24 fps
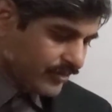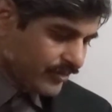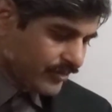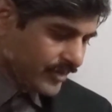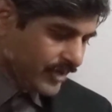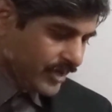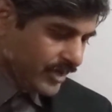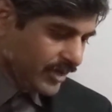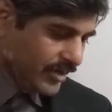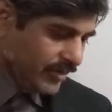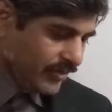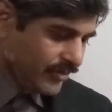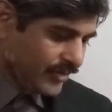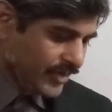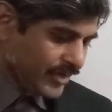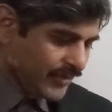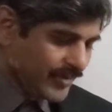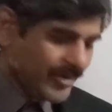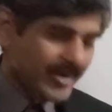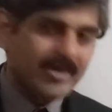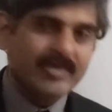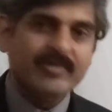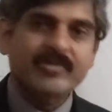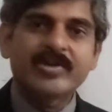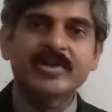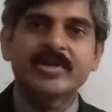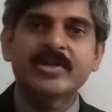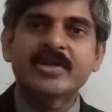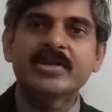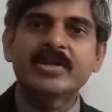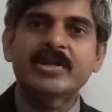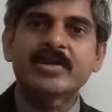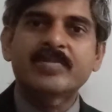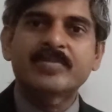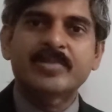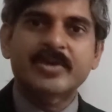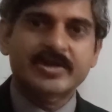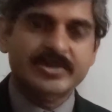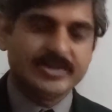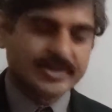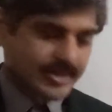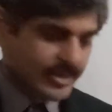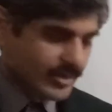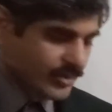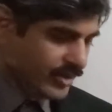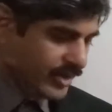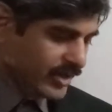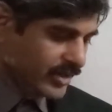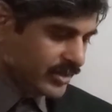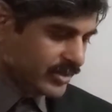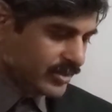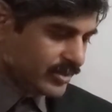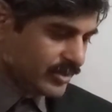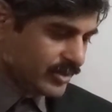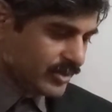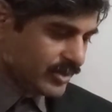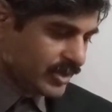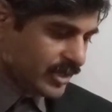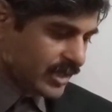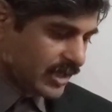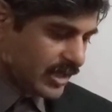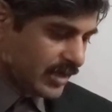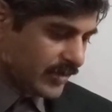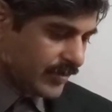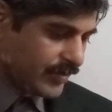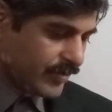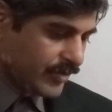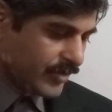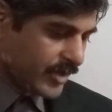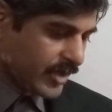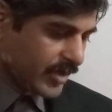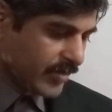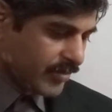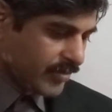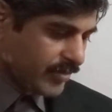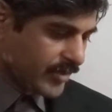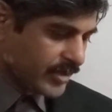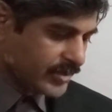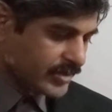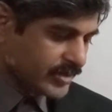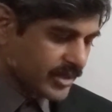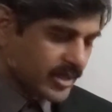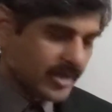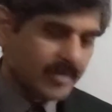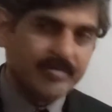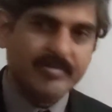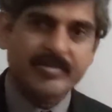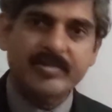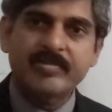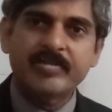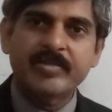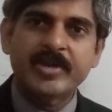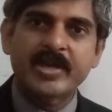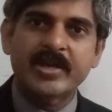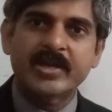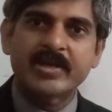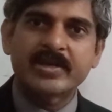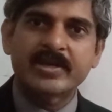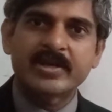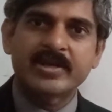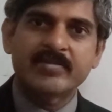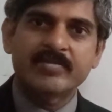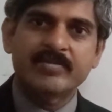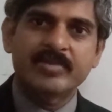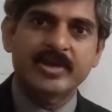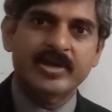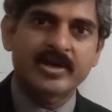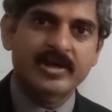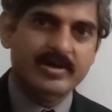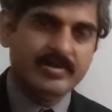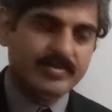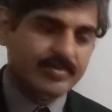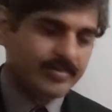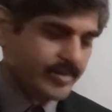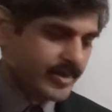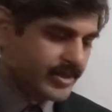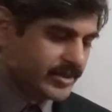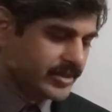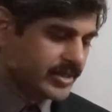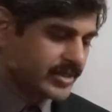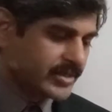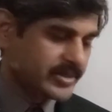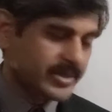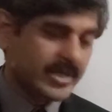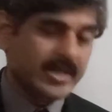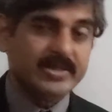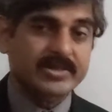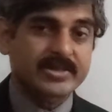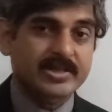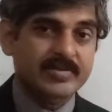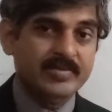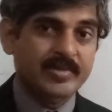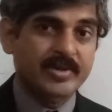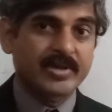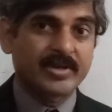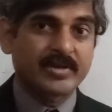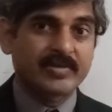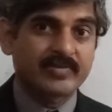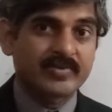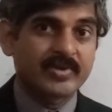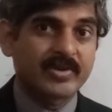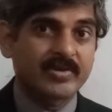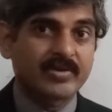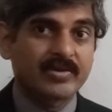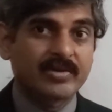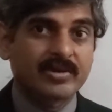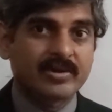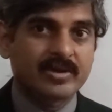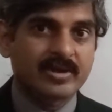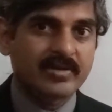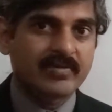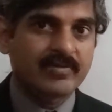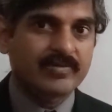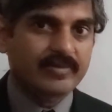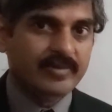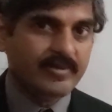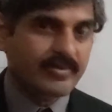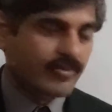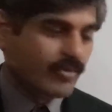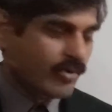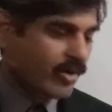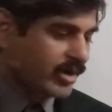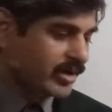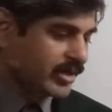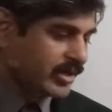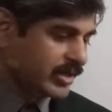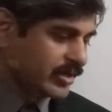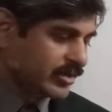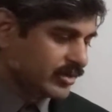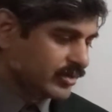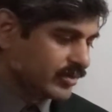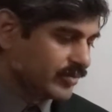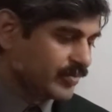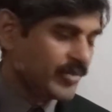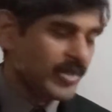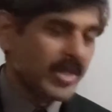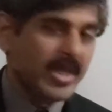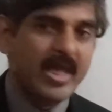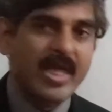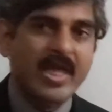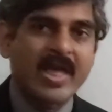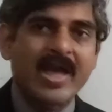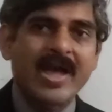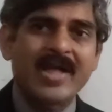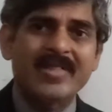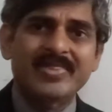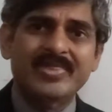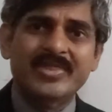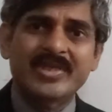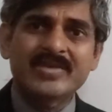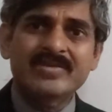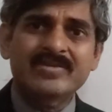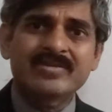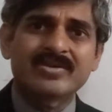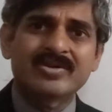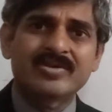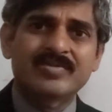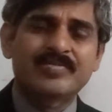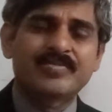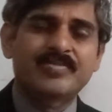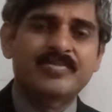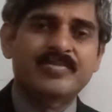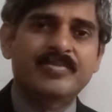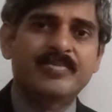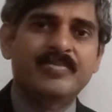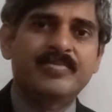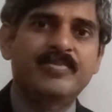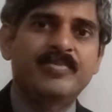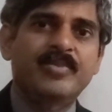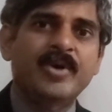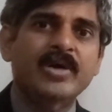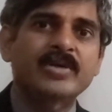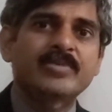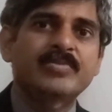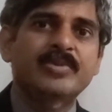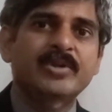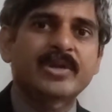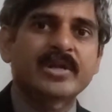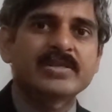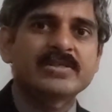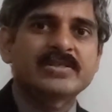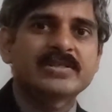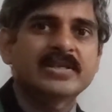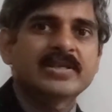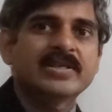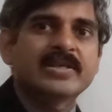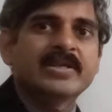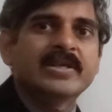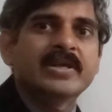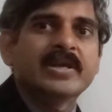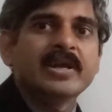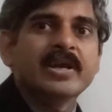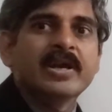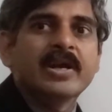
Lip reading: We did not pursue it to much make it any bigger business success, but we could if we wanted to, and this could potentially